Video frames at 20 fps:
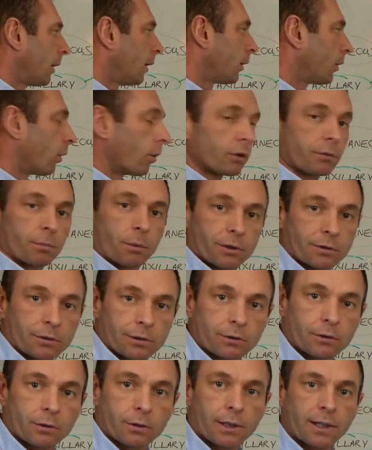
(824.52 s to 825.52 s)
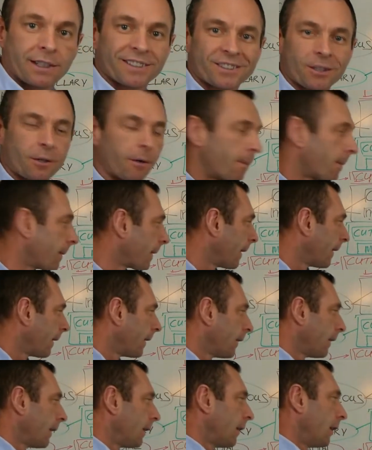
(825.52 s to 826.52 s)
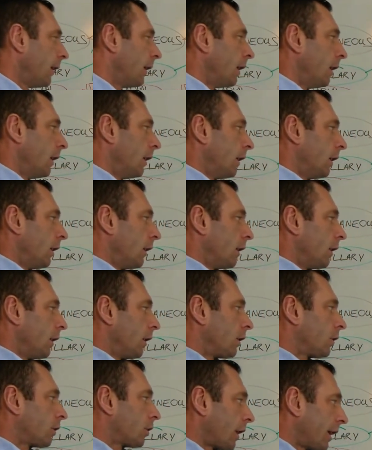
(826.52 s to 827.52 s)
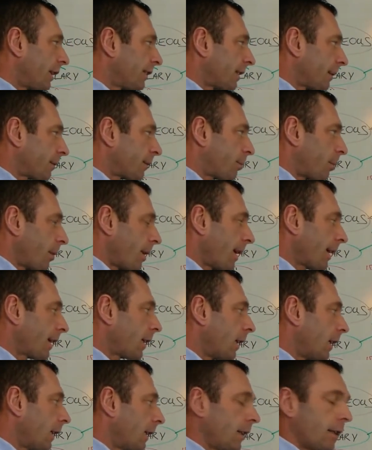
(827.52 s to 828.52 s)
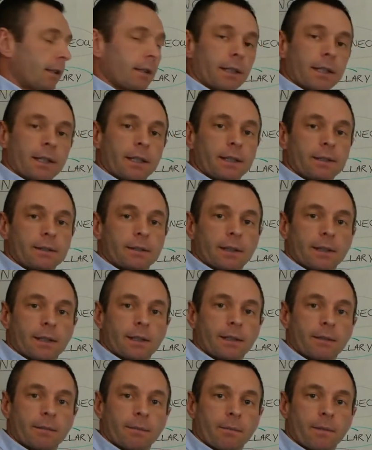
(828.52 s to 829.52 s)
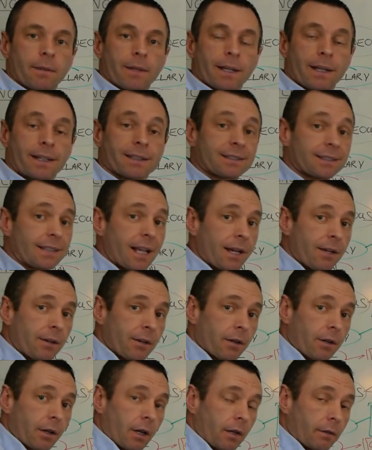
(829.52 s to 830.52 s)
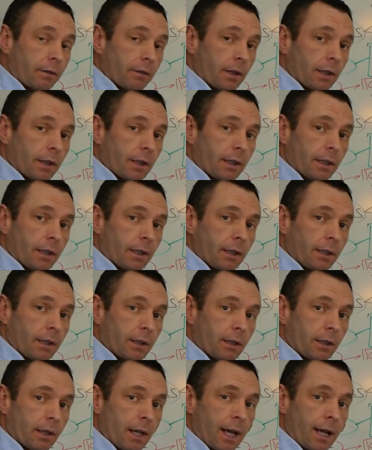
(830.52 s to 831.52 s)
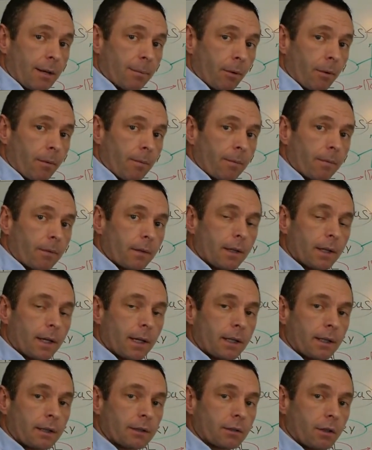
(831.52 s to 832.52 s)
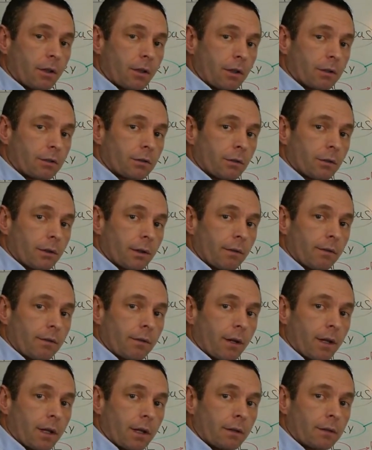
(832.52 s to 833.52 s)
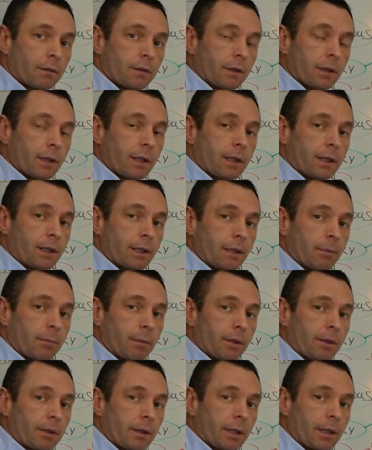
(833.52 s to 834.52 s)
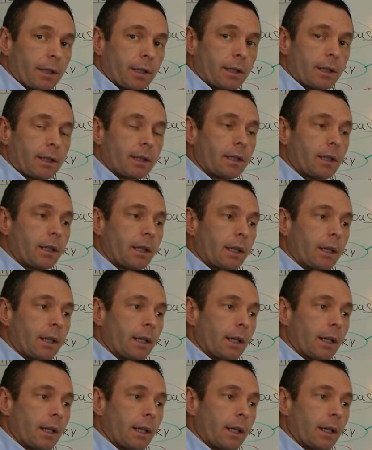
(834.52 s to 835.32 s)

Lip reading: those muscles. Okay, so triceps brachii is a extender of the elbow, and it's also involved a little bit in